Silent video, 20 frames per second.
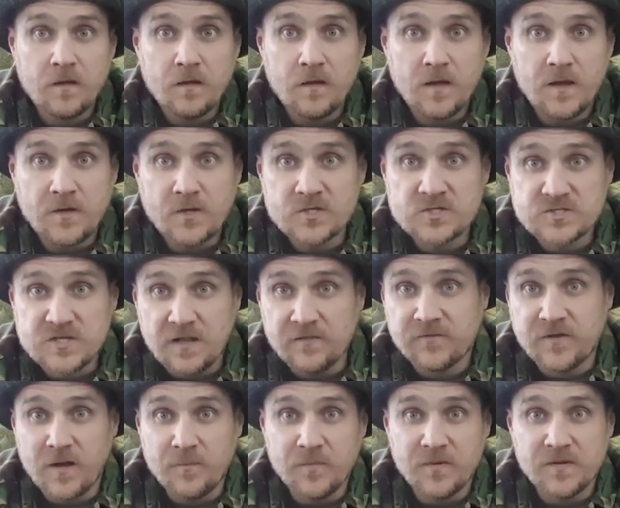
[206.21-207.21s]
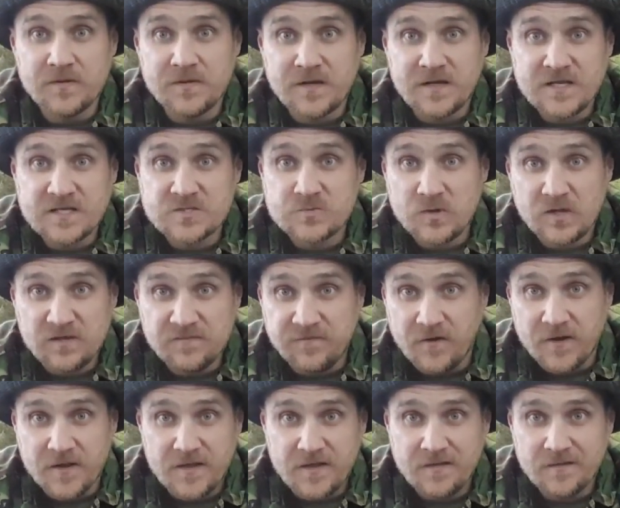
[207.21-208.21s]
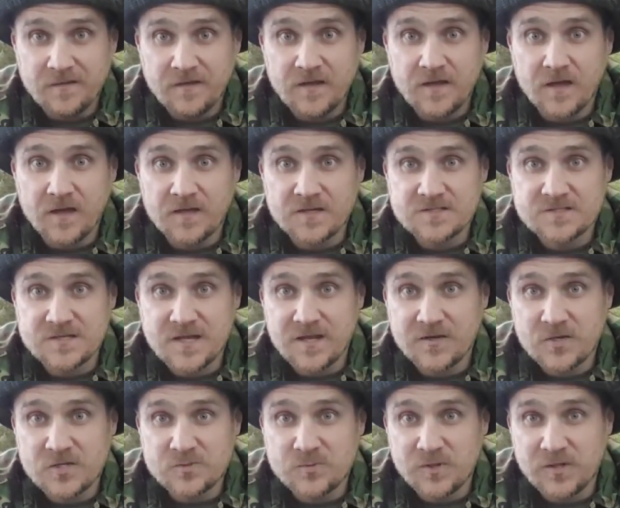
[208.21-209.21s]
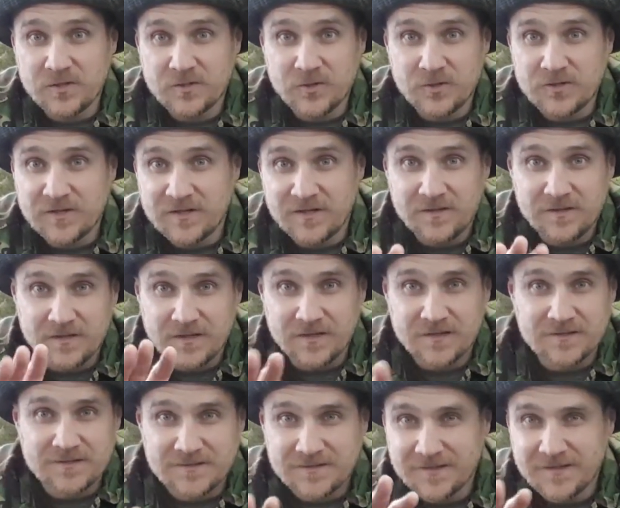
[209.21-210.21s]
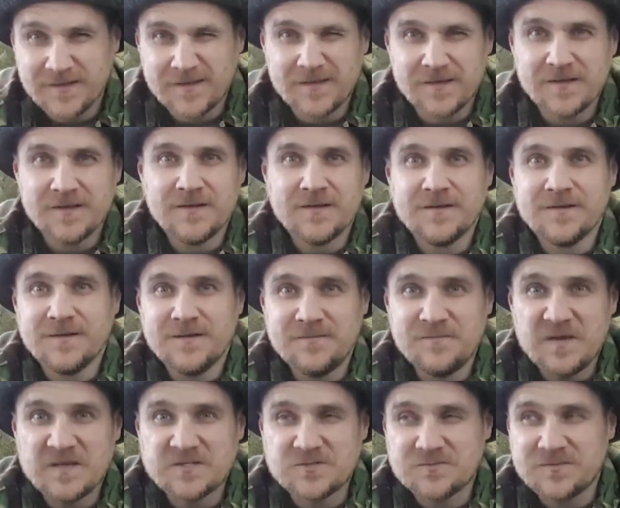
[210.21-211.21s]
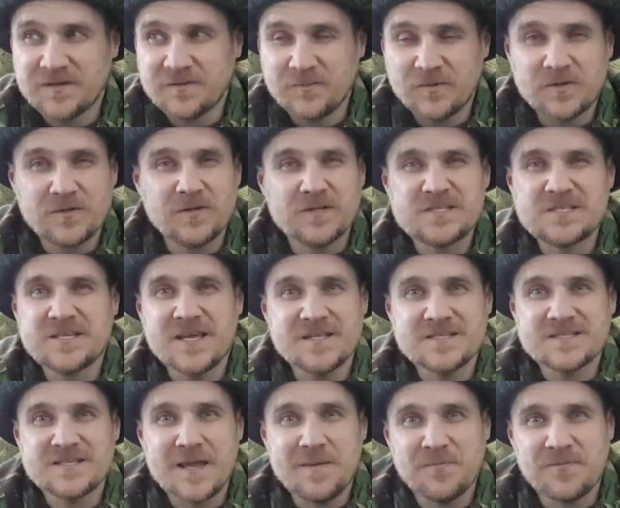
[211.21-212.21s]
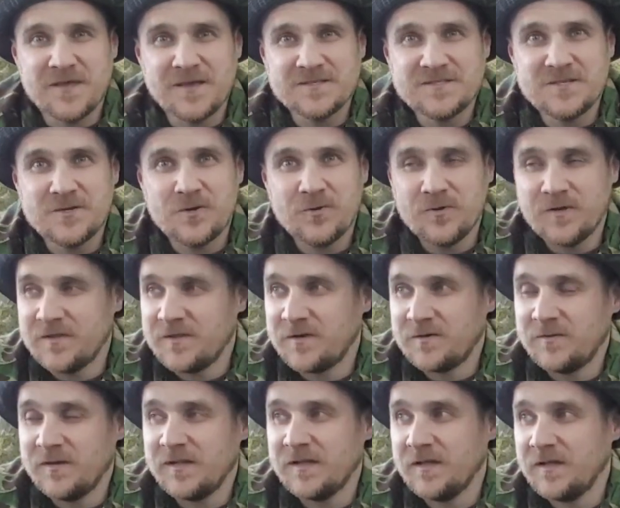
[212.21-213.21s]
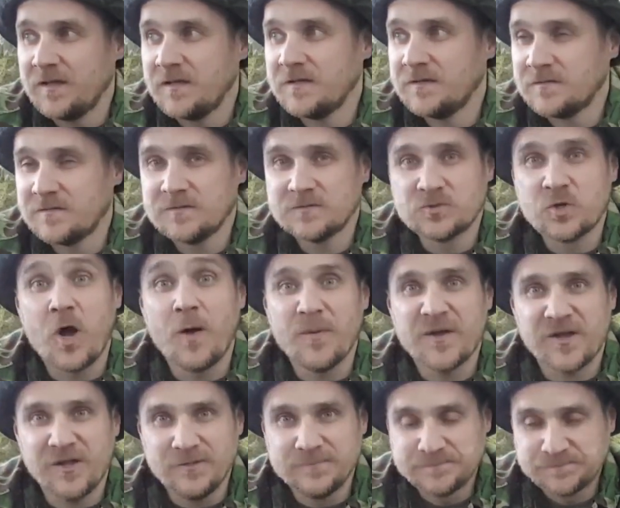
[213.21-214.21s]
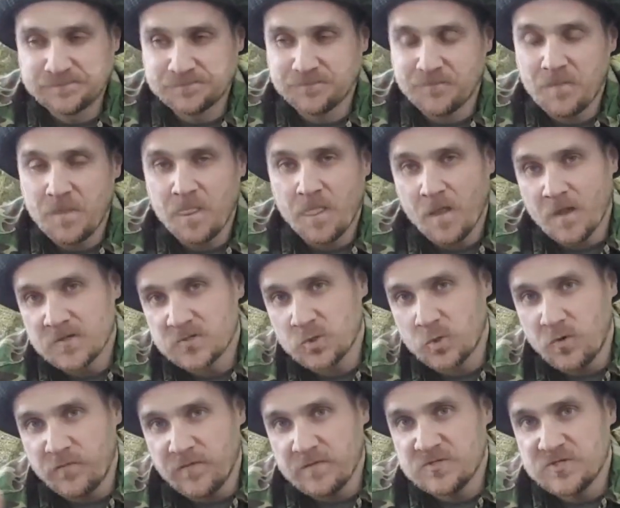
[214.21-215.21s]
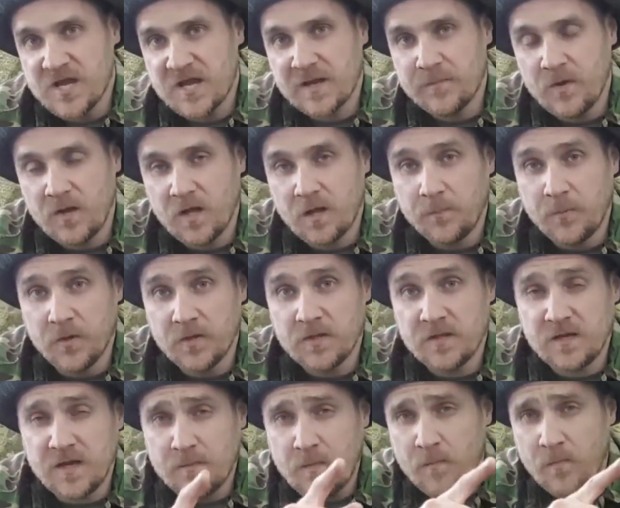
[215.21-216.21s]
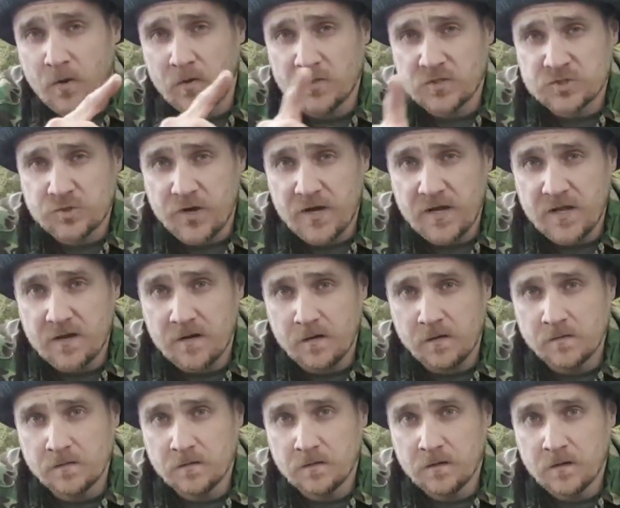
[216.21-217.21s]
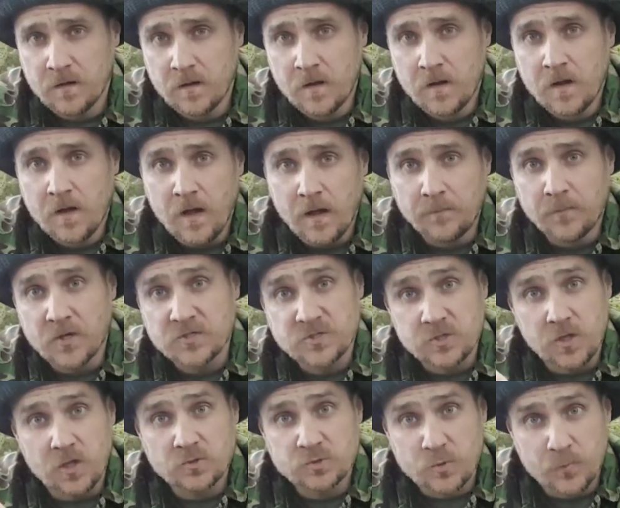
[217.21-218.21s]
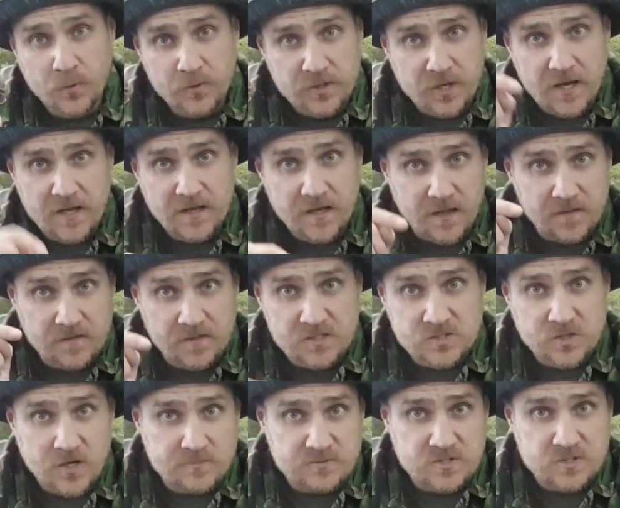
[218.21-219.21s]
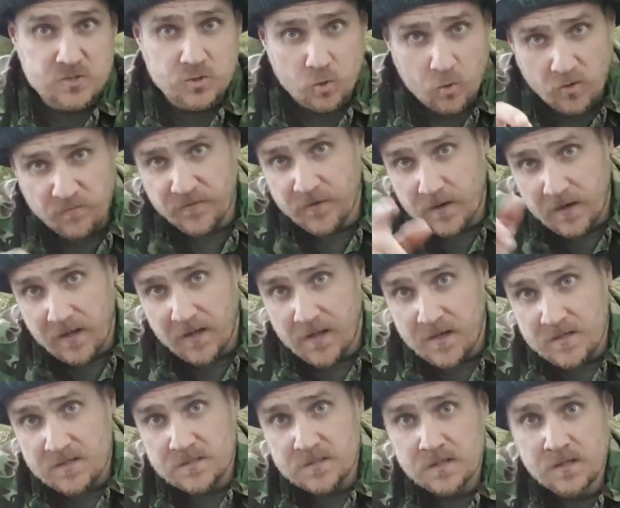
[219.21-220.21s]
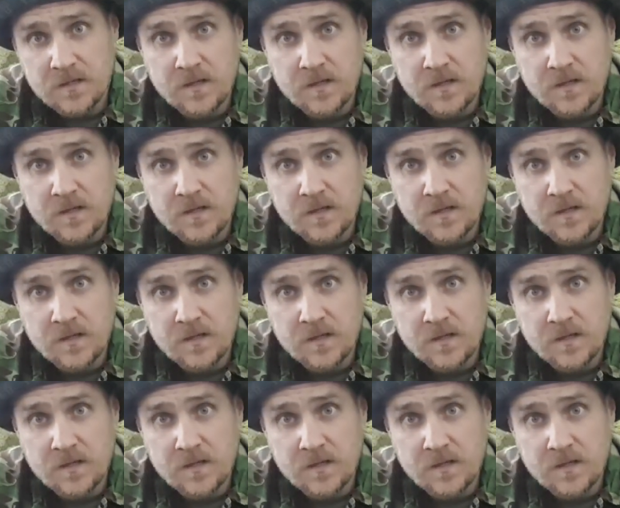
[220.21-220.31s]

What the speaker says: He does stealth camping and he's really funny. He has does real good little like. He makes like skits type things, you know, where they're really comical. So go over and check him out. I'll put the name up on the screen here, and plus I'll also put the link in the description. So go over and